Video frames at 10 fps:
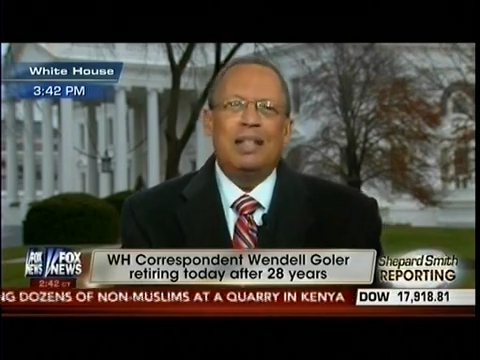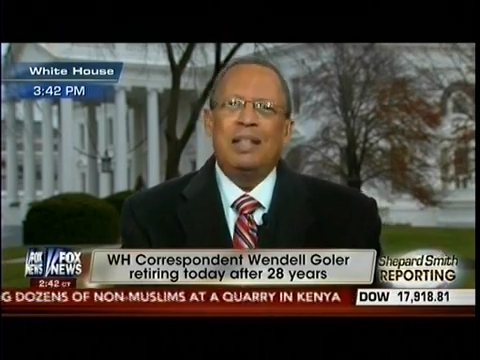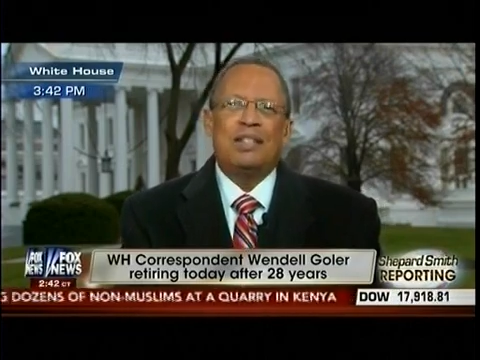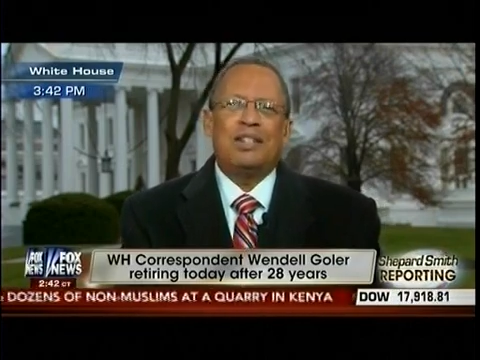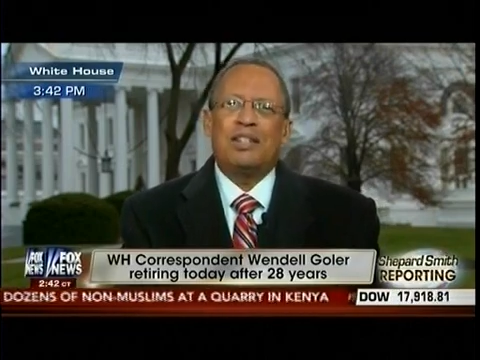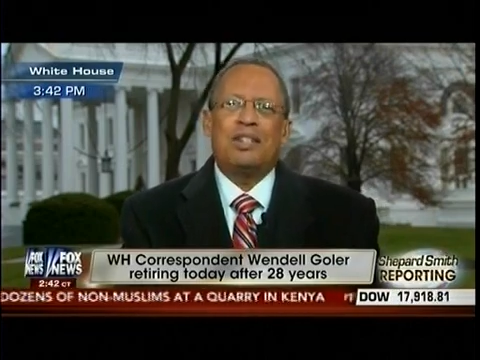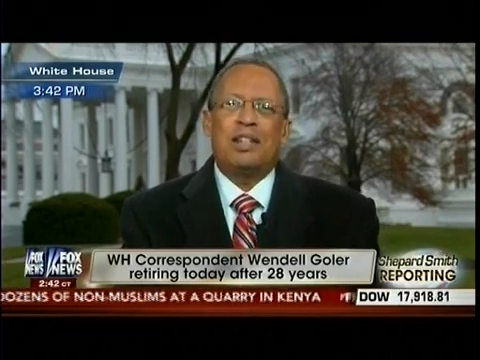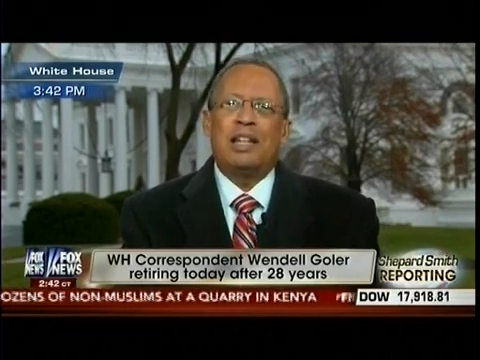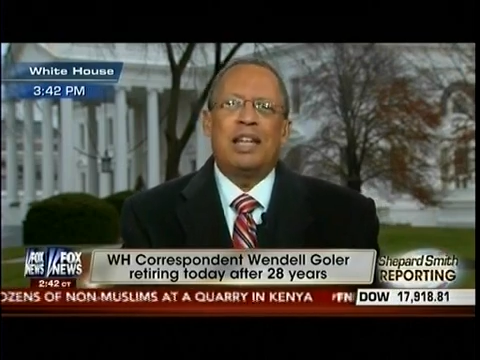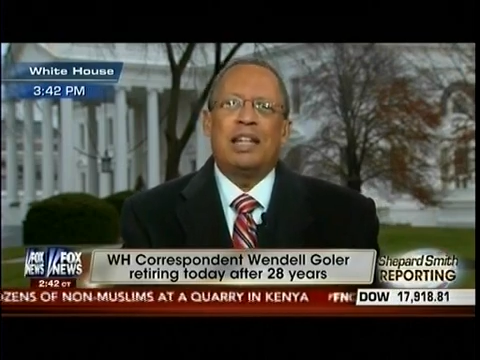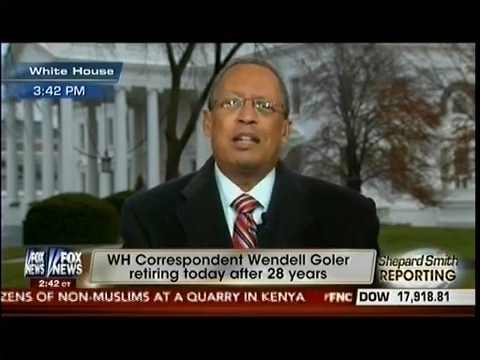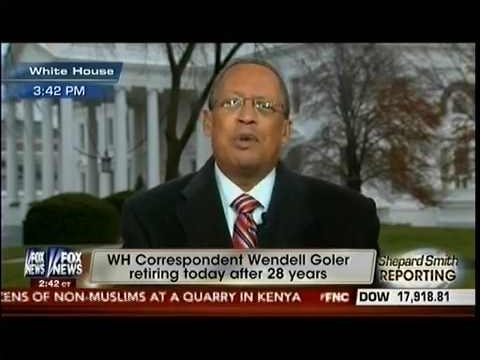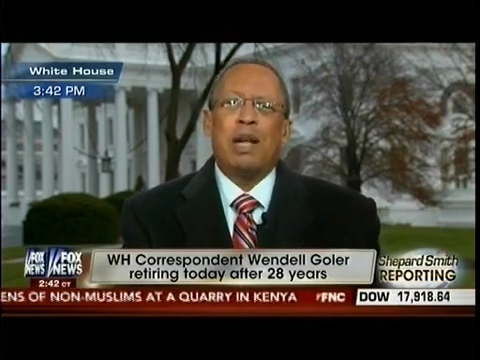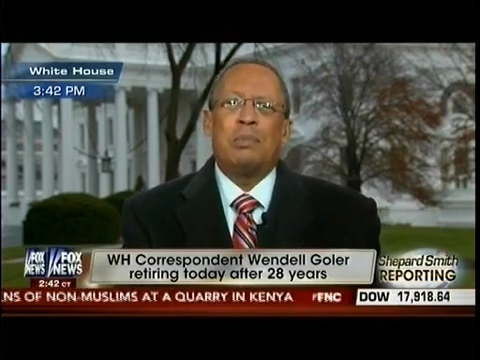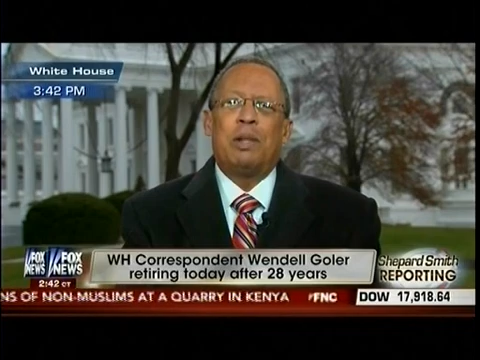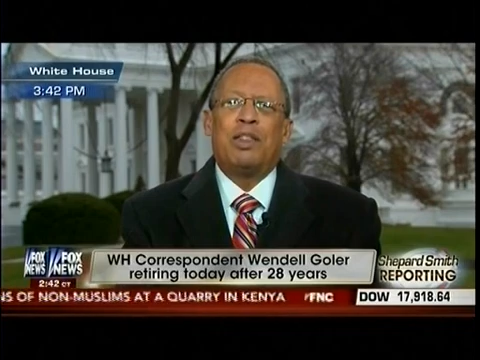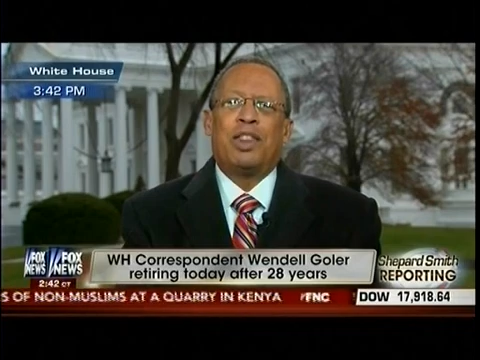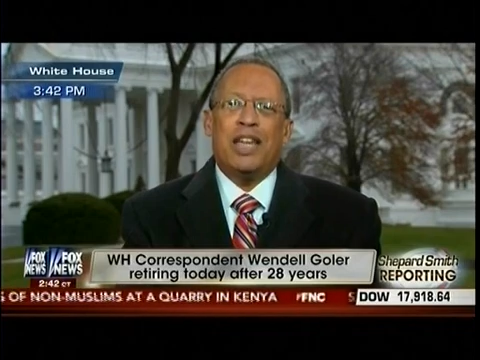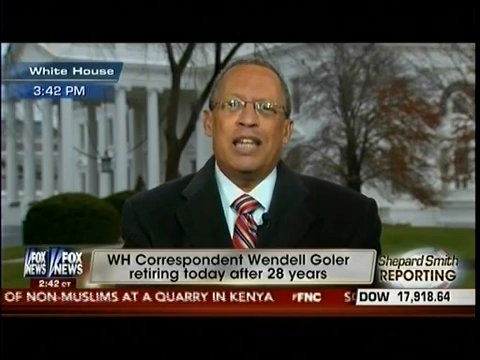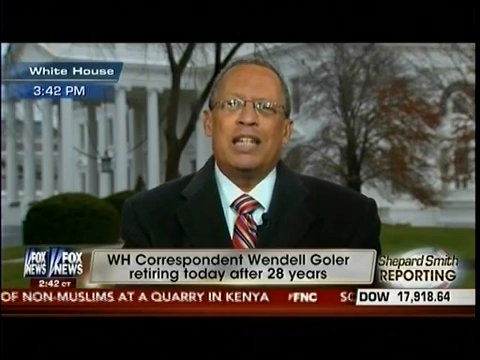It's just an incredible
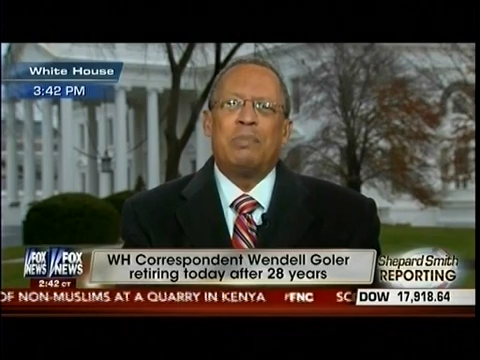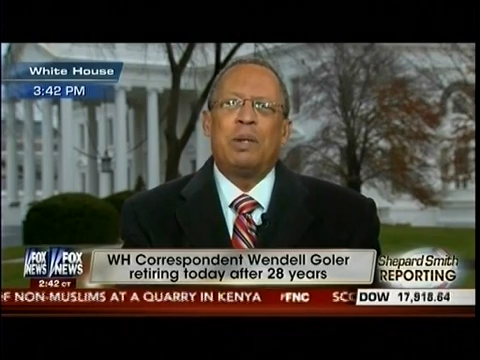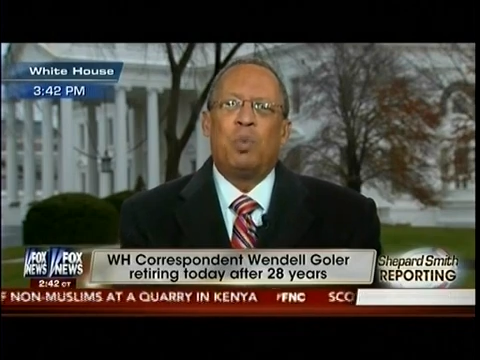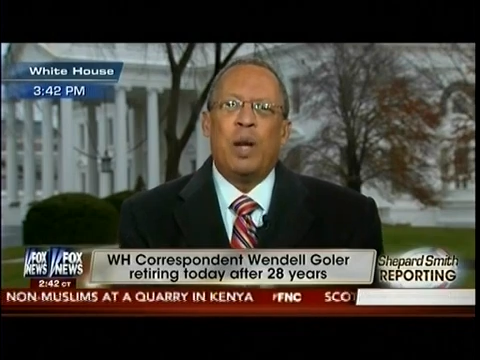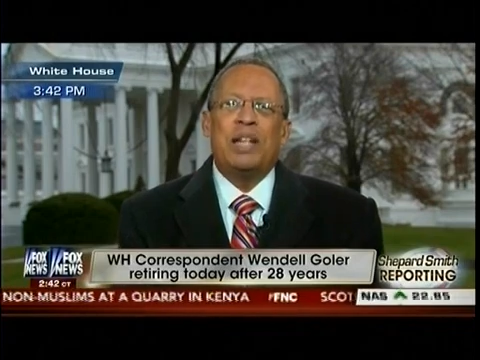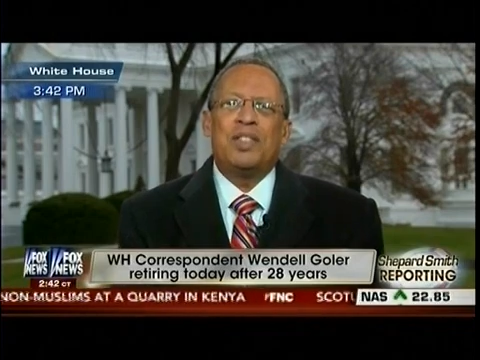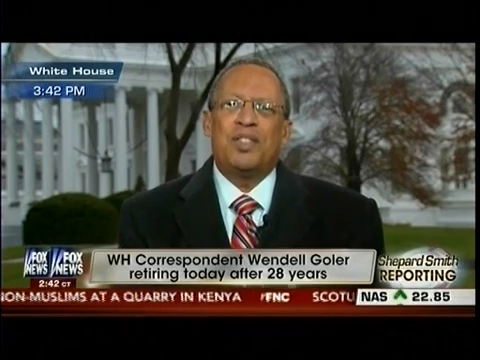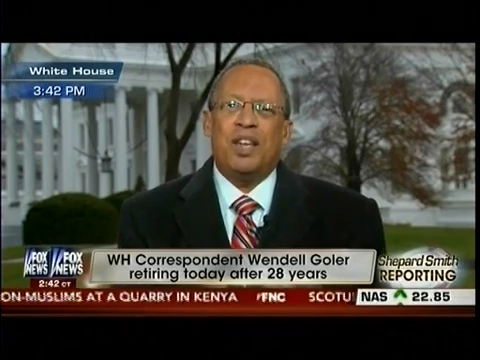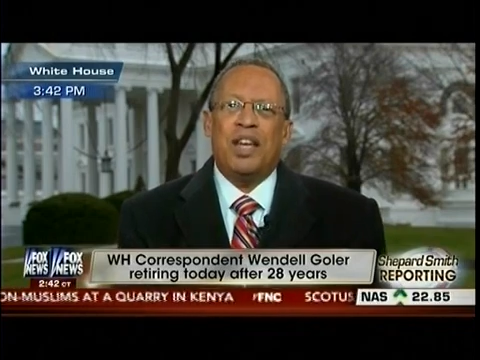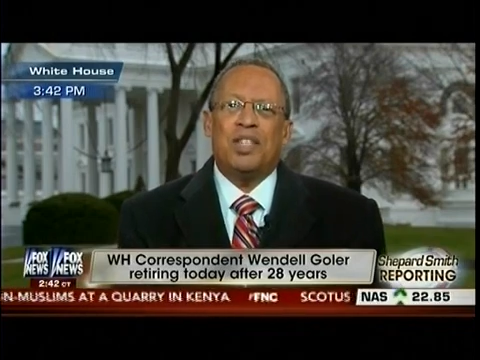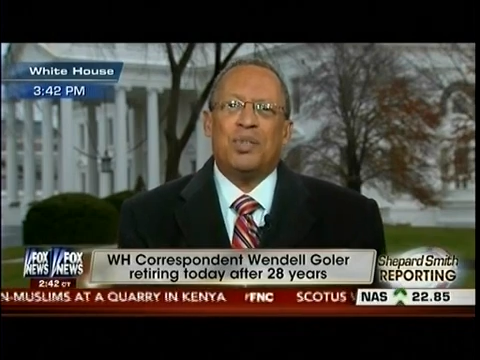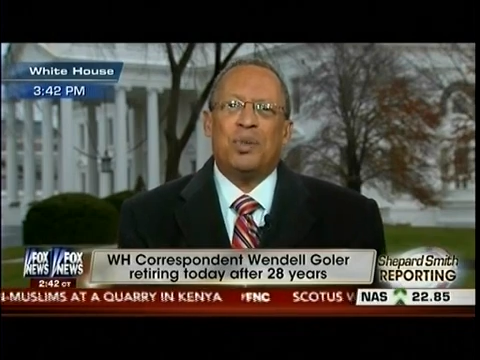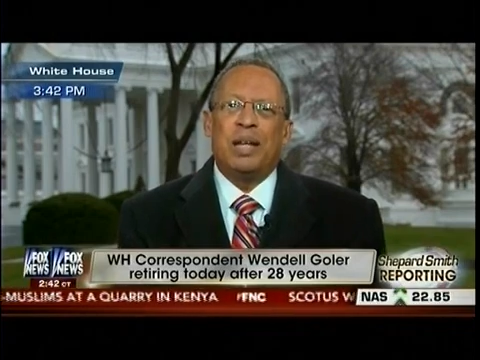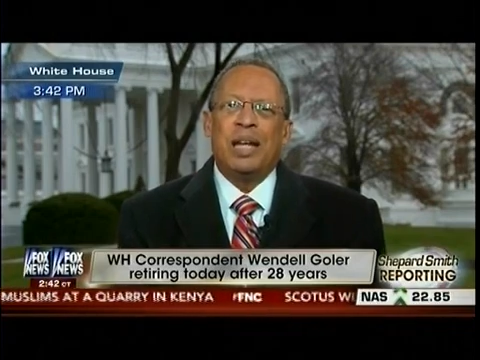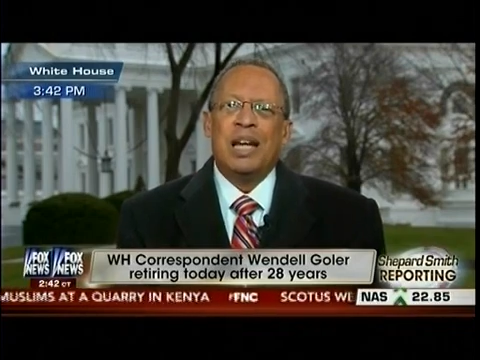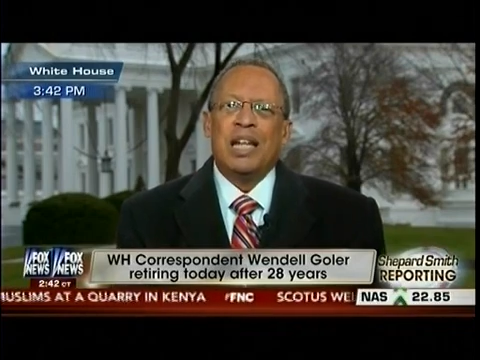thing to be witness to history,